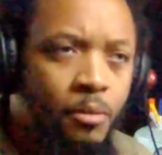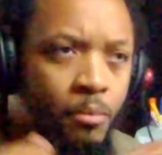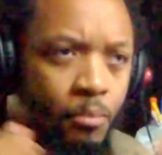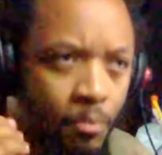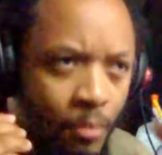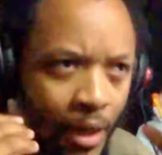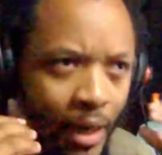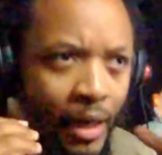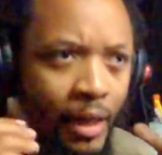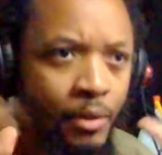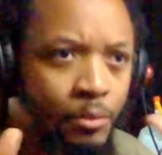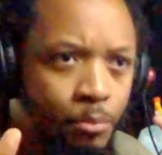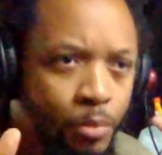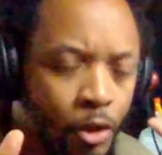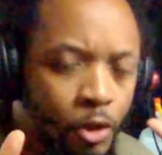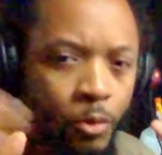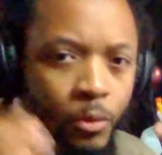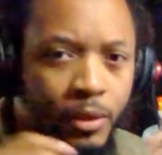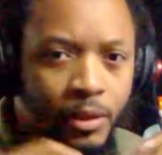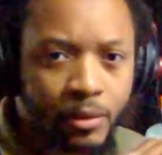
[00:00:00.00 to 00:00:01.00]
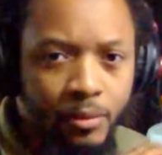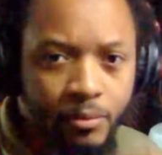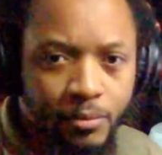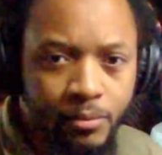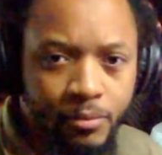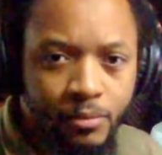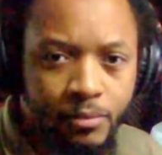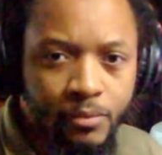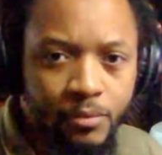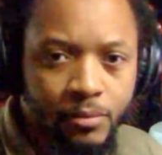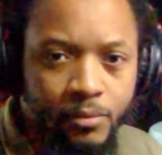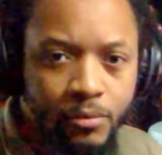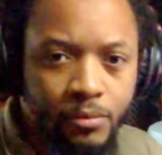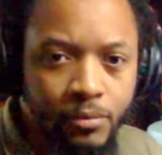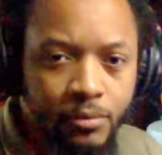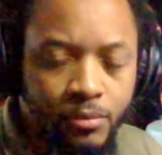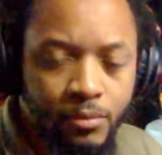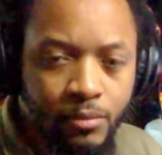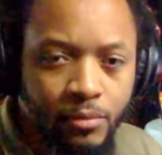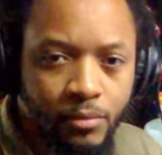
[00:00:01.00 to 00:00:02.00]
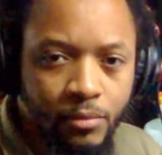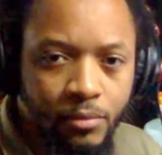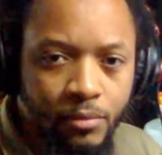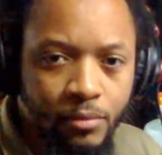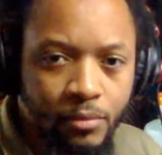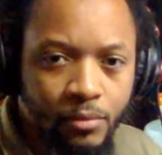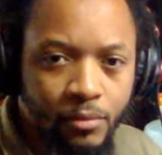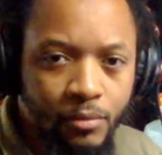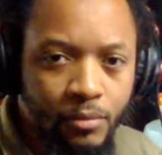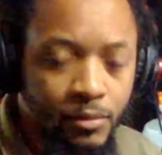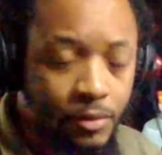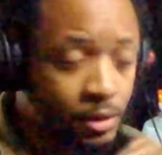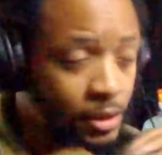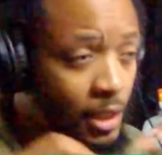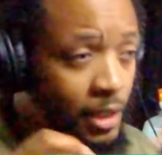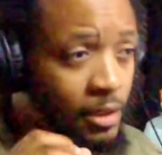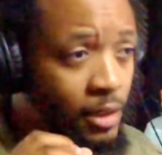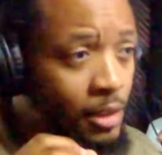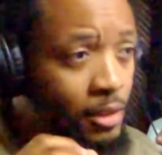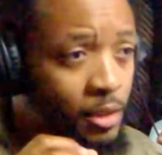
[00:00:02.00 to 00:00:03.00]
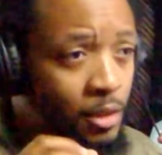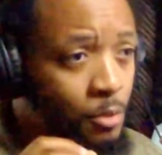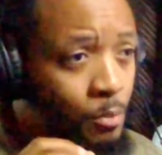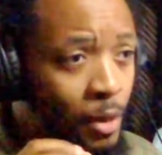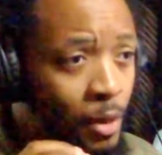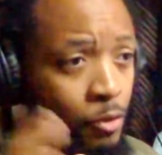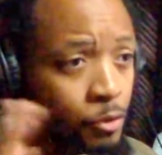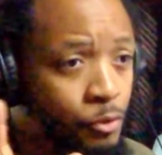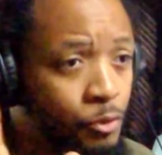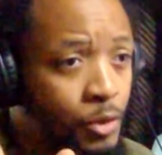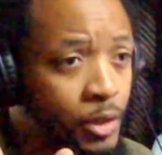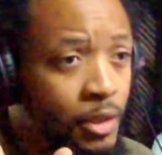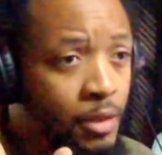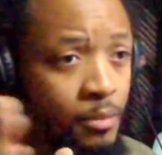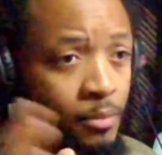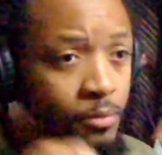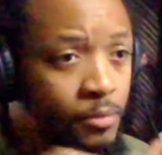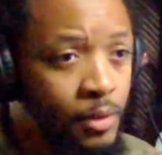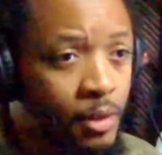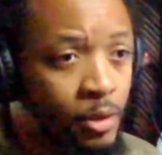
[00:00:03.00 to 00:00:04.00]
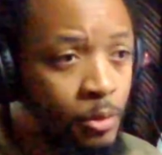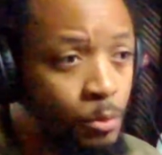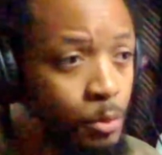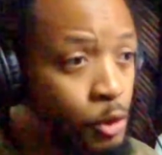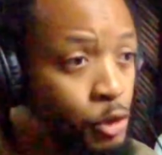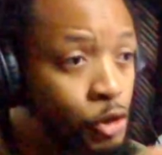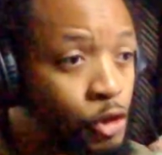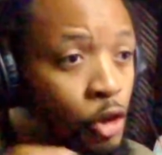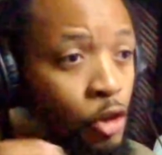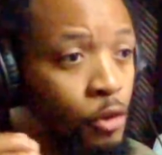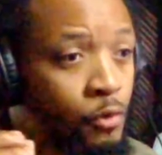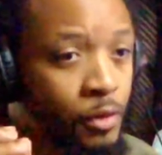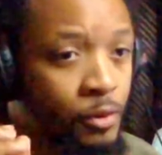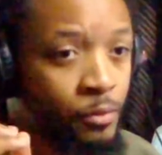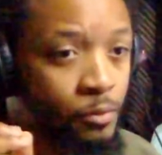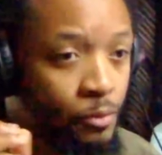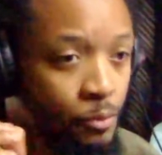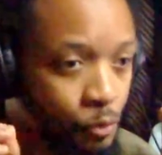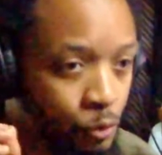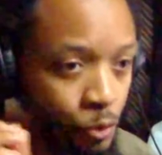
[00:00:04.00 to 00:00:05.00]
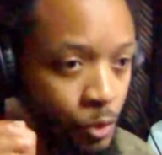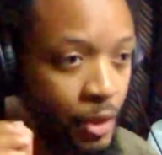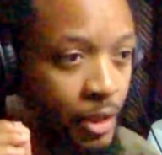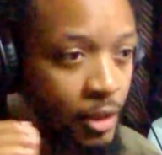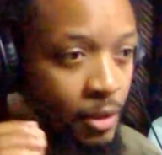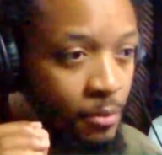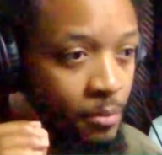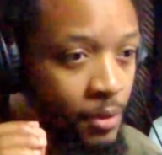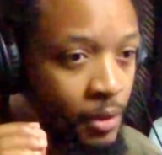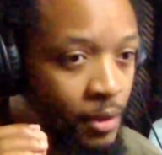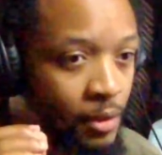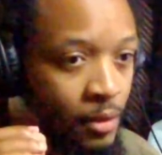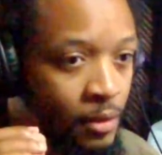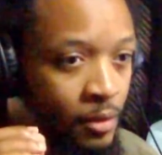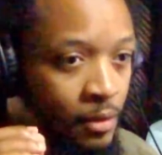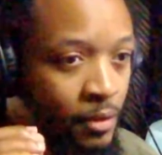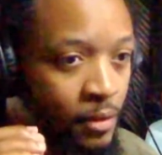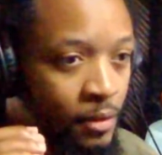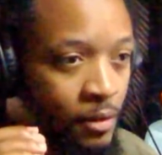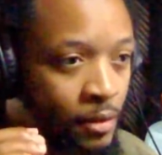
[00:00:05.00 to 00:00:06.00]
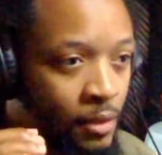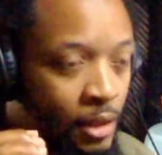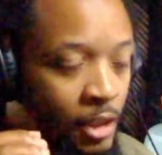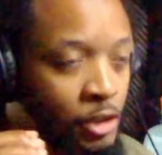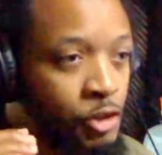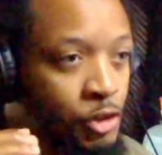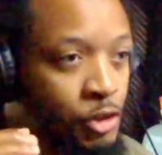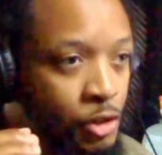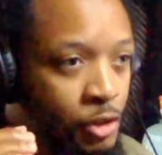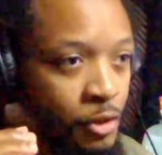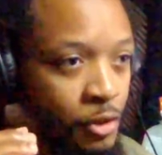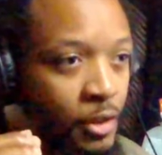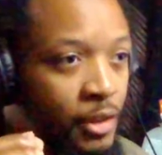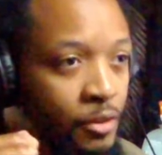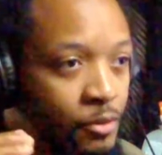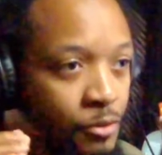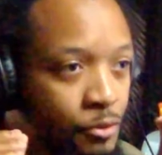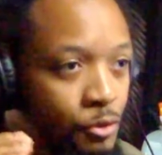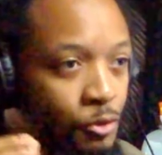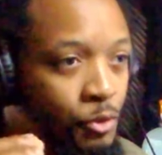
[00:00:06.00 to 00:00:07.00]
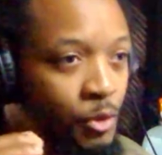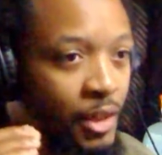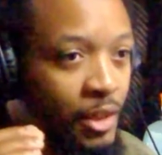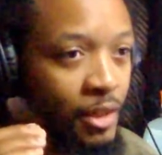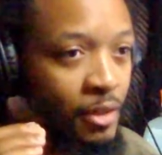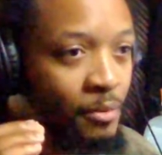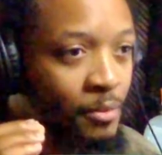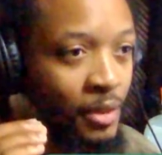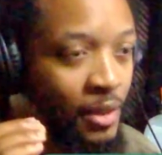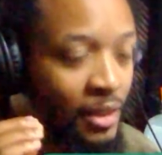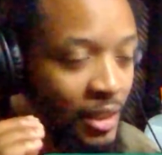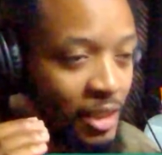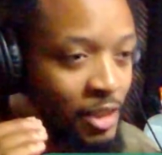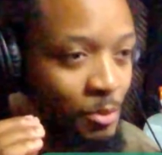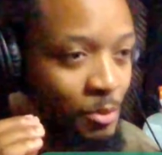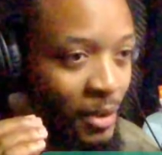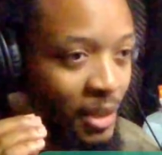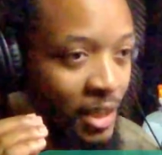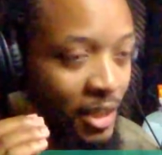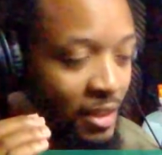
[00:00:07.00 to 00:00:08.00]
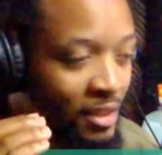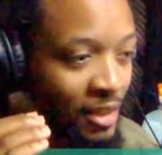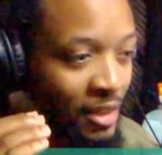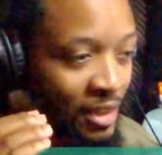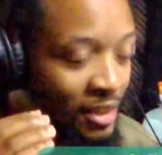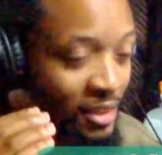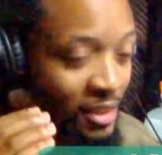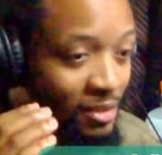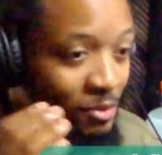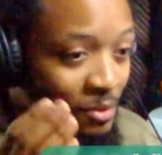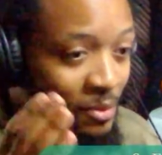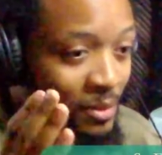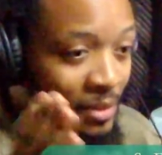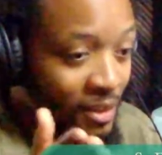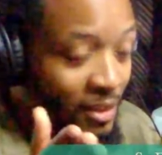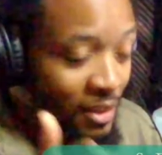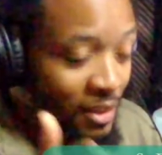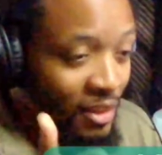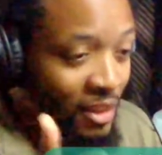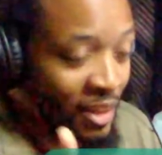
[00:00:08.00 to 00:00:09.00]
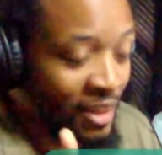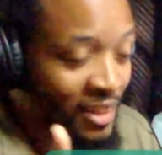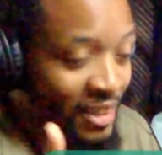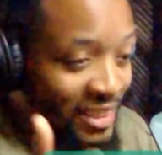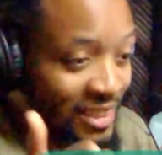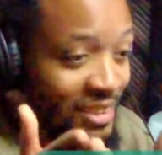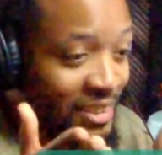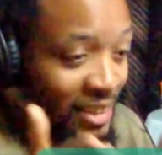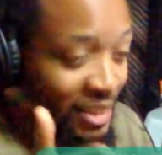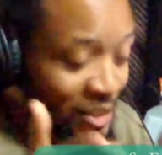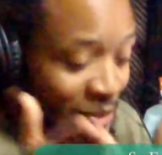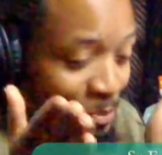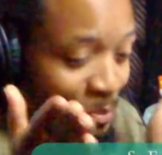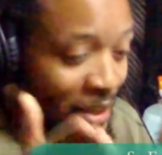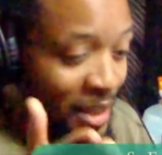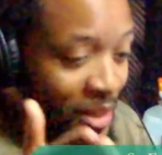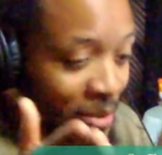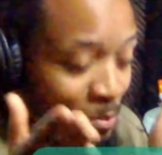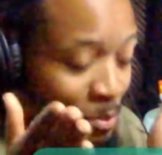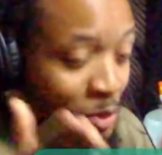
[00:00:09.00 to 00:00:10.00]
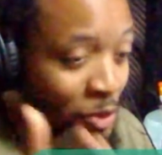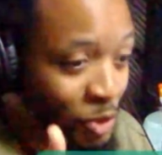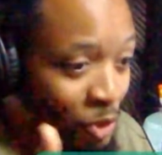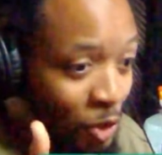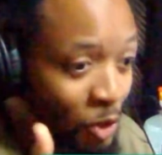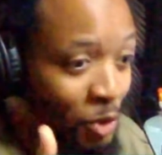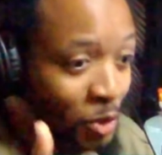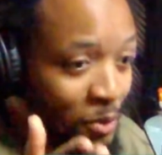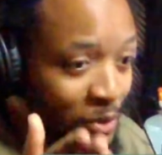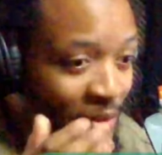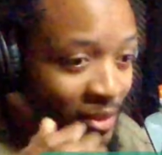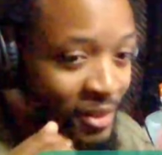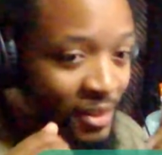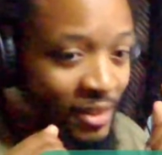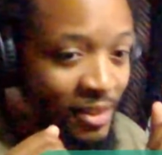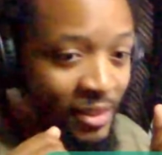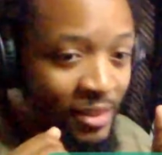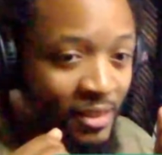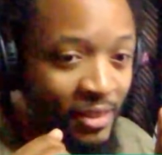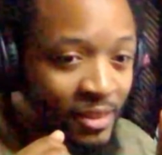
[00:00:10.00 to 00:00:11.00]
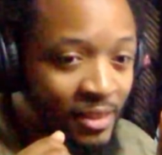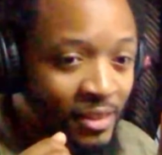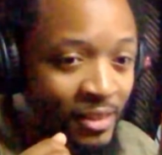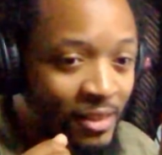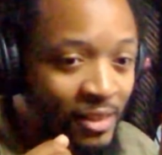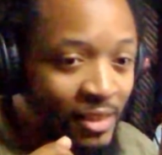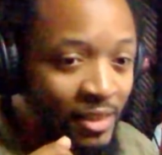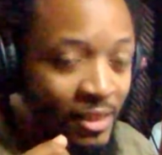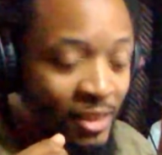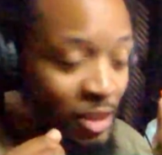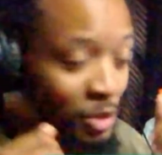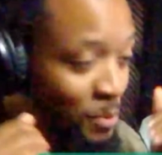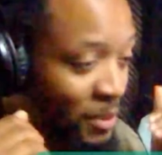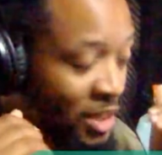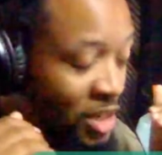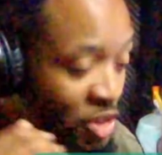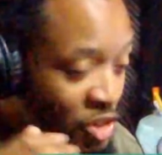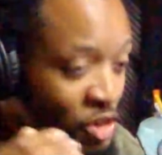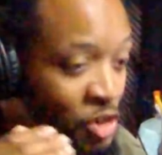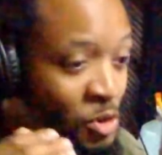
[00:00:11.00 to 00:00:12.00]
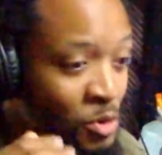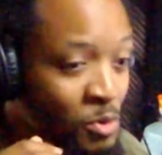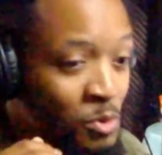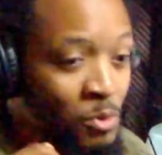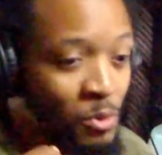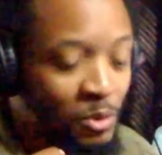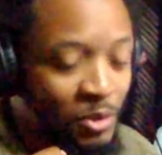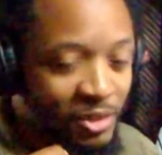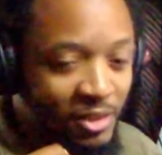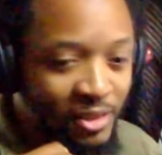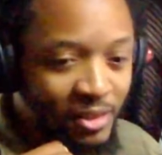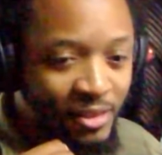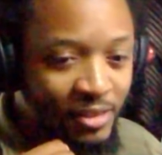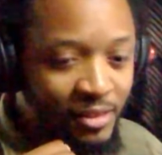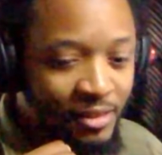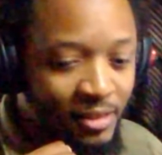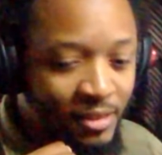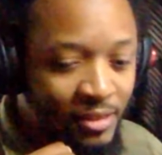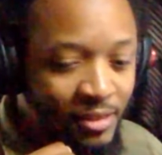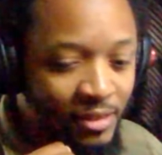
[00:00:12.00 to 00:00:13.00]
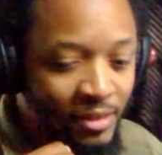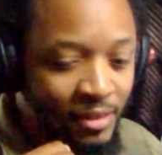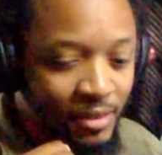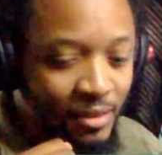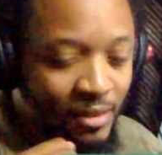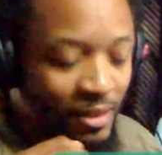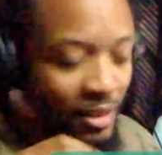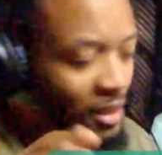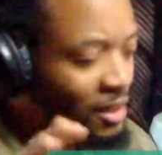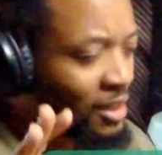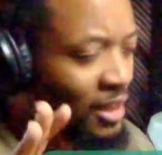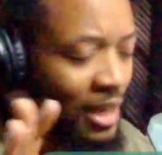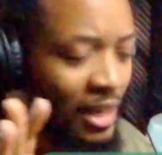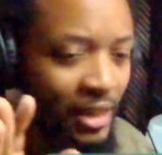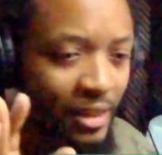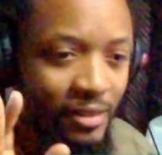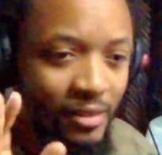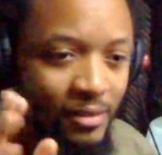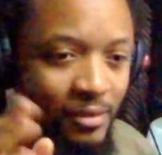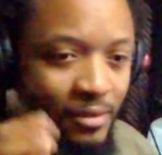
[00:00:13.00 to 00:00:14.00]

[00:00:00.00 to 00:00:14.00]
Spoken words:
Mind blowing. Say nothing about freedom, preserving freedom, ensuring freedom is being is being preserved, is being used. None of that.